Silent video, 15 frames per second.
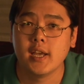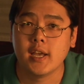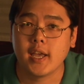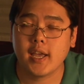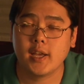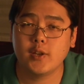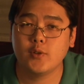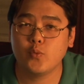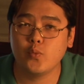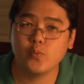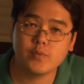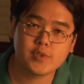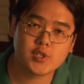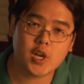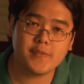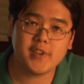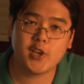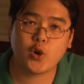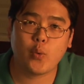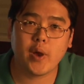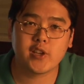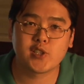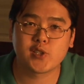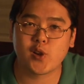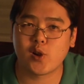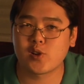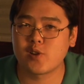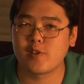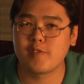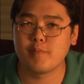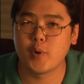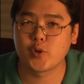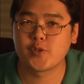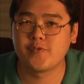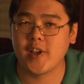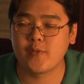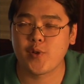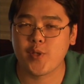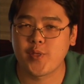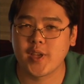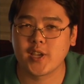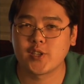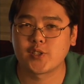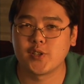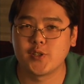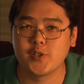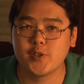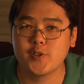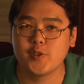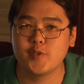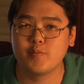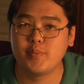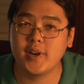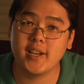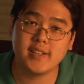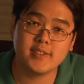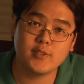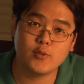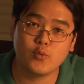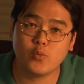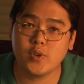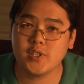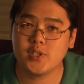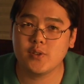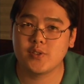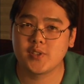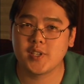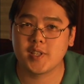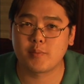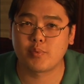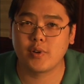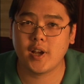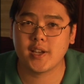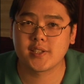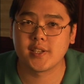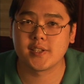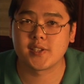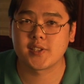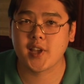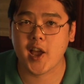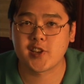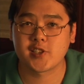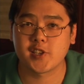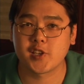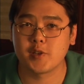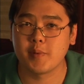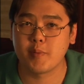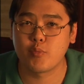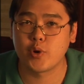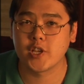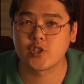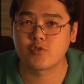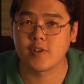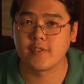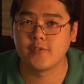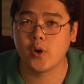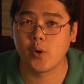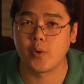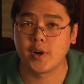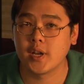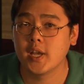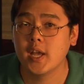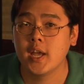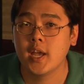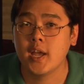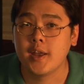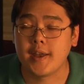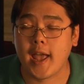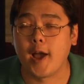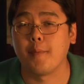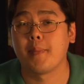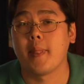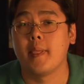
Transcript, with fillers: And solving equations aren't our most favorite things to do, but once you see the process, it's actually going to be pretty straightforward. Now,